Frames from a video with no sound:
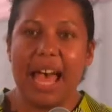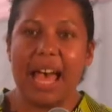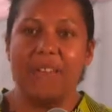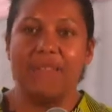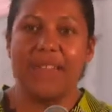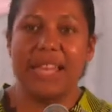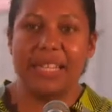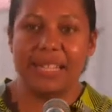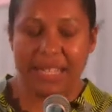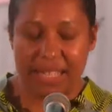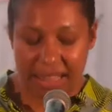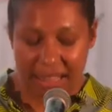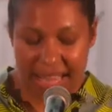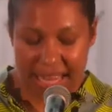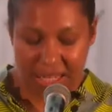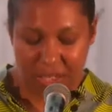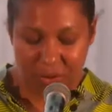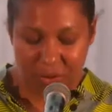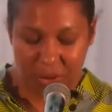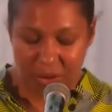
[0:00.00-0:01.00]
of
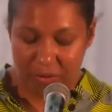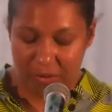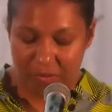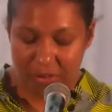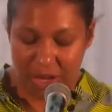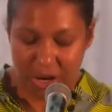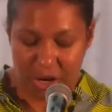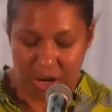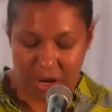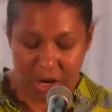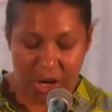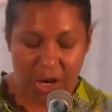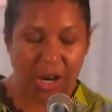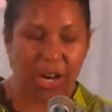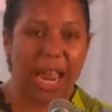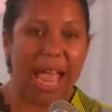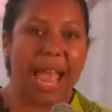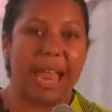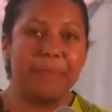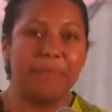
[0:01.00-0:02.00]
intellectual
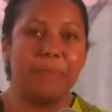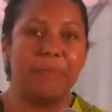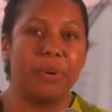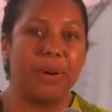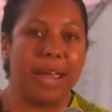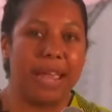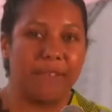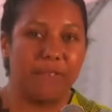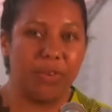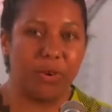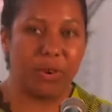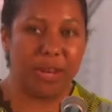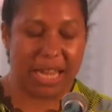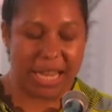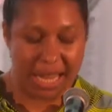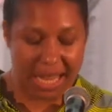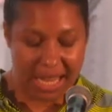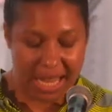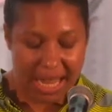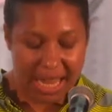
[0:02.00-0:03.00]
vigor and
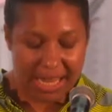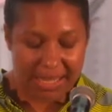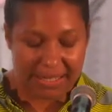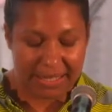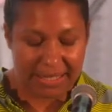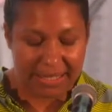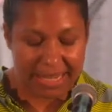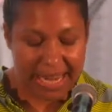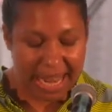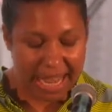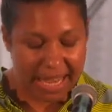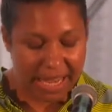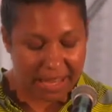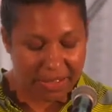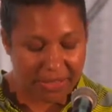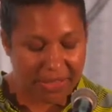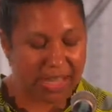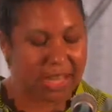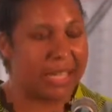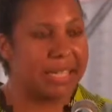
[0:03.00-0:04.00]
bravery to
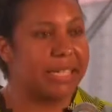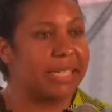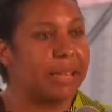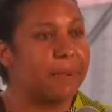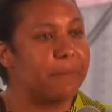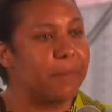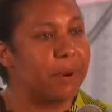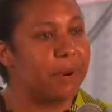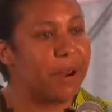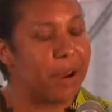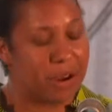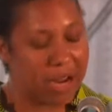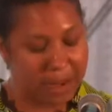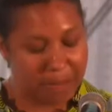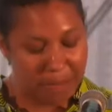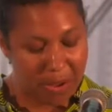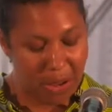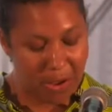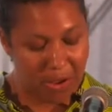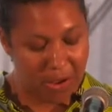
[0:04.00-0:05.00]
take the contemporary
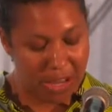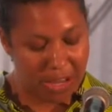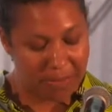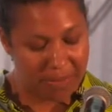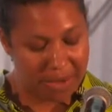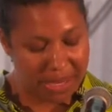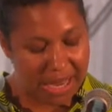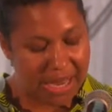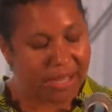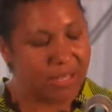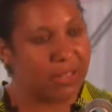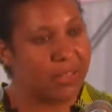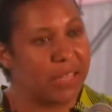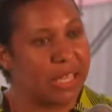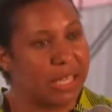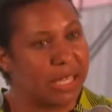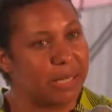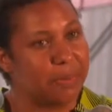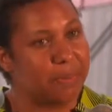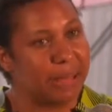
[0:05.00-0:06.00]
poem to
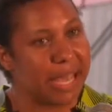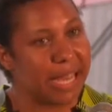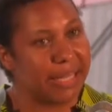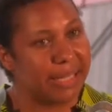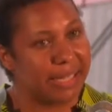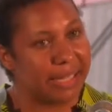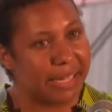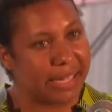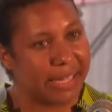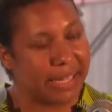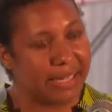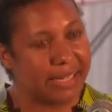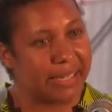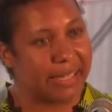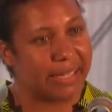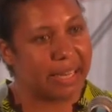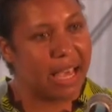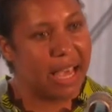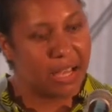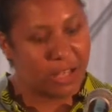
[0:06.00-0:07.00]
these
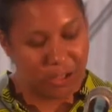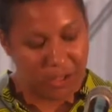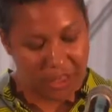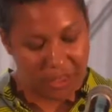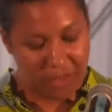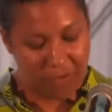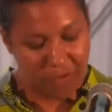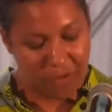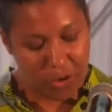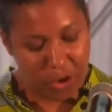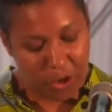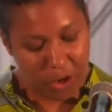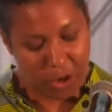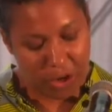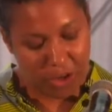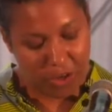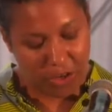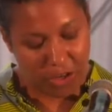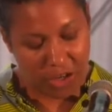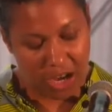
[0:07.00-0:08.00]
places, to the
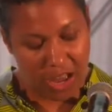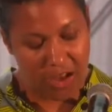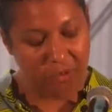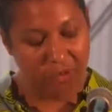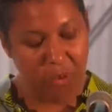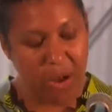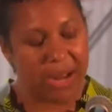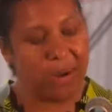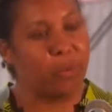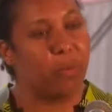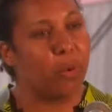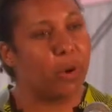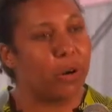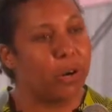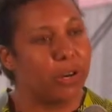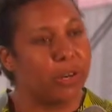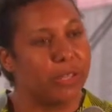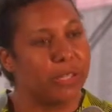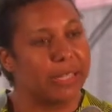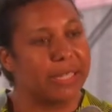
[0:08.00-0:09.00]
verge of what
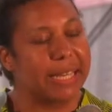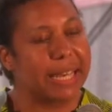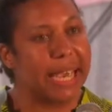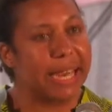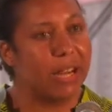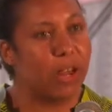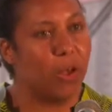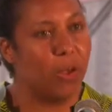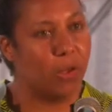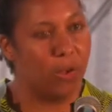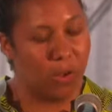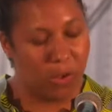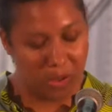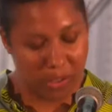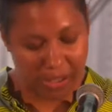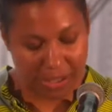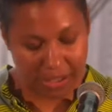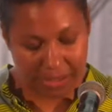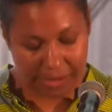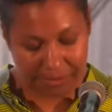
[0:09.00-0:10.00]
words can
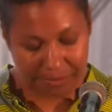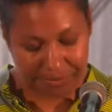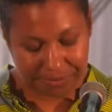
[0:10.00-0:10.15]
hold.